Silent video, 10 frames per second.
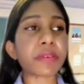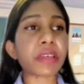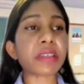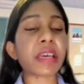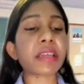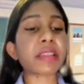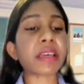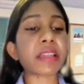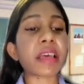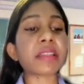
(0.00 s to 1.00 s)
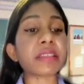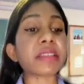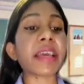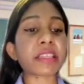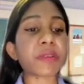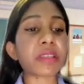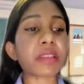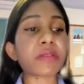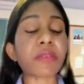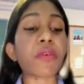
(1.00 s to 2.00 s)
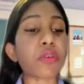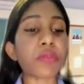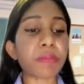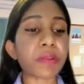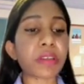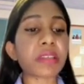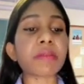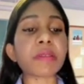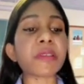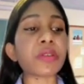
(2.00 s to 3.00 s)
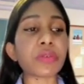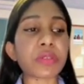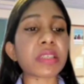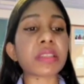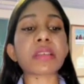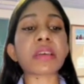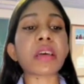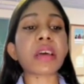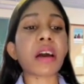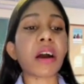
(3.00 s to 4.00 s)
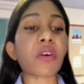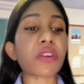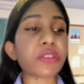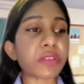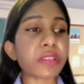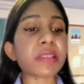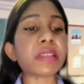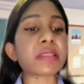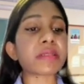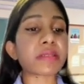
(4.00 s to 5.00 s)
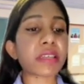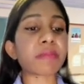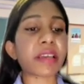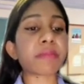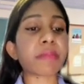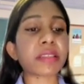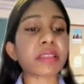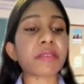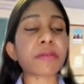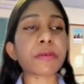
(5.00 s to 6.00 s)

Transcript: period, and then the next period, the following period, he will be using the continuously the straight line method.